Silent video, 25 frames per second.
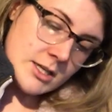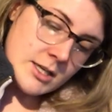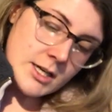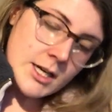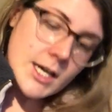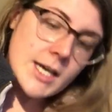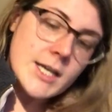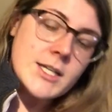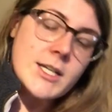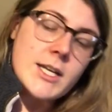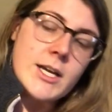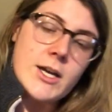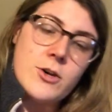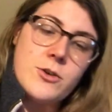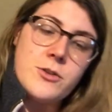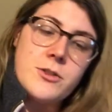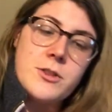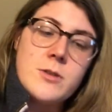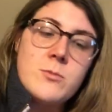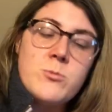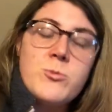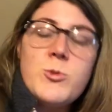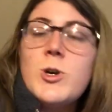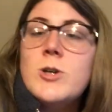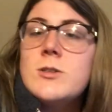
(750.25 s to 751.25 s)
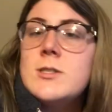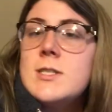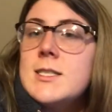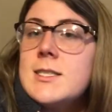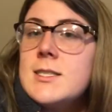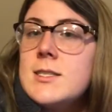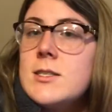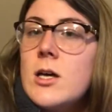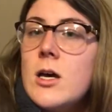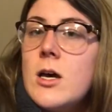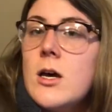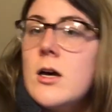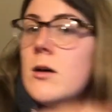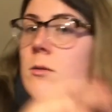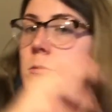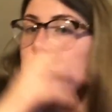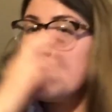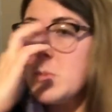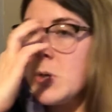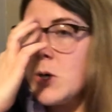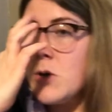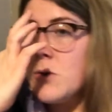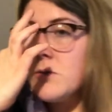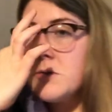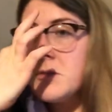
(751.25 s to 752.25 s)
and health and wellness,
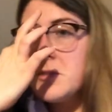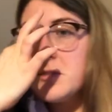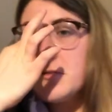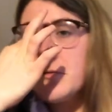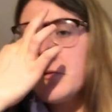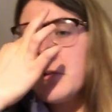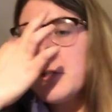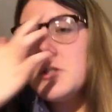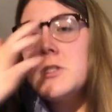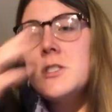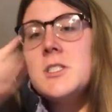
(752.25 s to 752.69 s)
most of our